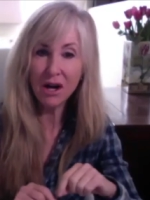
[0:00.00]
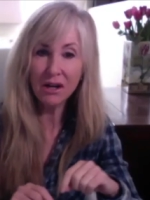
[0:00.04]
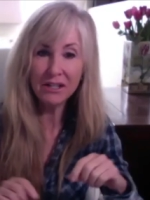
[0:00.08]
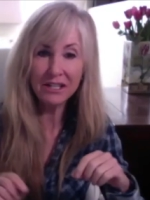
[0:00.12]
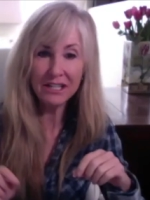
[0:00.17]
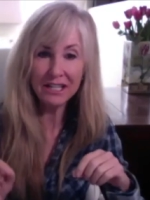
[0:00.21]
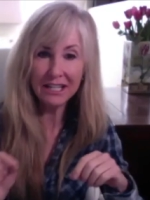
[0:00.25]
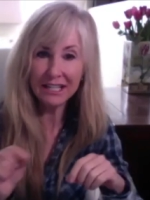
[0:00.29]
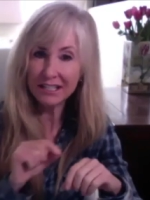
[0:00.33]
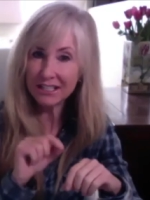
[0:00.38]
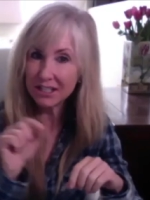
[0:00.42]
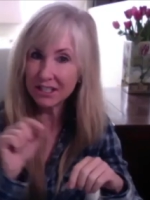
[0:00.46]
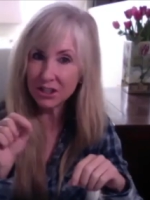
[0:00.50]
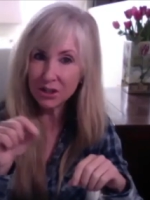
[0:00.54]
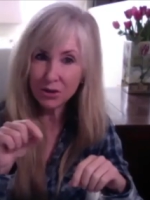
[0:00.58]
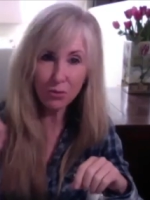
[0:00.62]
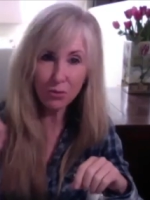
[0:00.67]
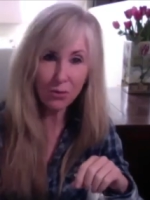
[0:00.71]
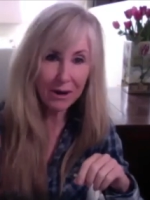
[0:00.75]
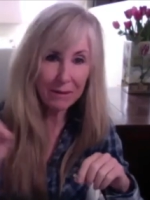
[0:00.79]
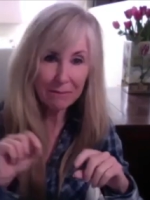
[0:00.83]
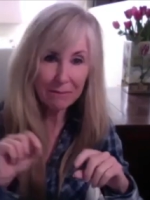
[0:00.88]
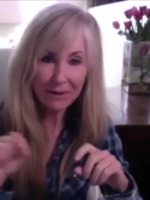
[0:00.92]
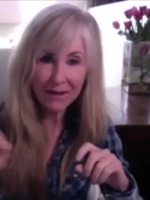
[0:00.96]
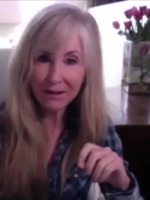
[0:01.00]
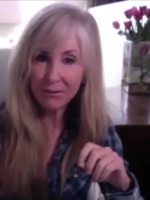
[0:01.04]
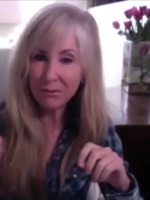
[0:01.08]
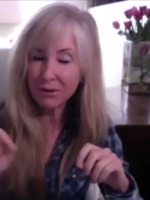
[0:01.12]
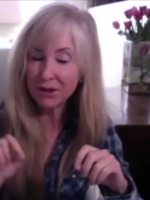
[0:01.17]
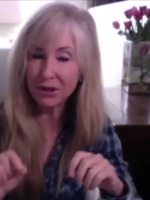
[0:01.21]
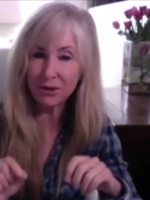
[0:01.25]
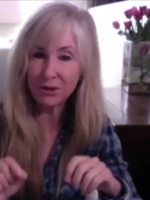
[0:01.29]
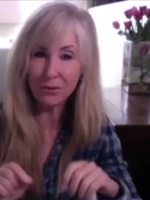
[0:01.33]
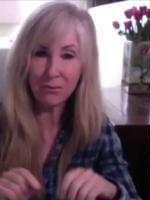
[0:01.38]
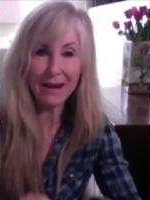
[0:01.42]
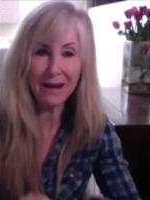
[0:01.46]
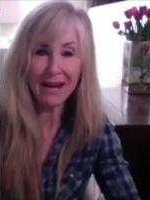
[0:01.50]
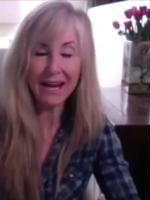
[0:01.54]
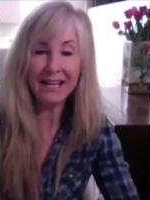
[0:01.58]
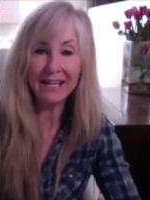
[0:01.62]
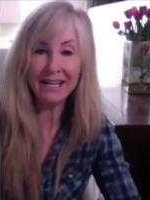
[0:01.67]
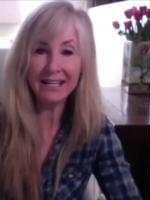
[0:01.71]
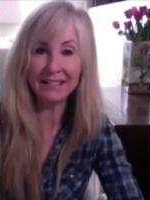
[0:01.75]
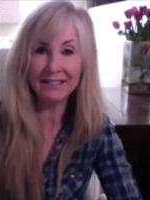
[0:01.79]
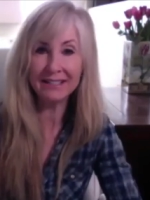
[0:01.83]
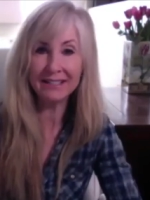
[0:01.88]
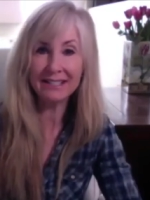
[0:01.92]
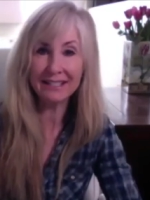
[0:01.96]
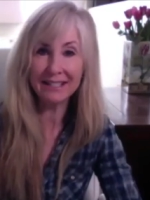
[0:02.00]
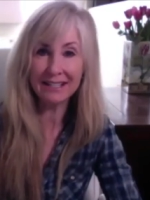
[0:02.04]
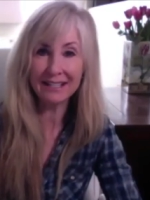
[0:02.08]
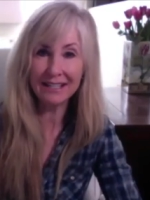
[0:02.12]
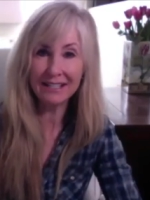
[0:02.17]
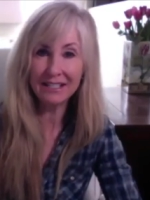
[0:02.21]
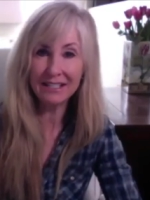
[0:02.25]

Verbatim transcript: you get too wimpy with your paintings. That's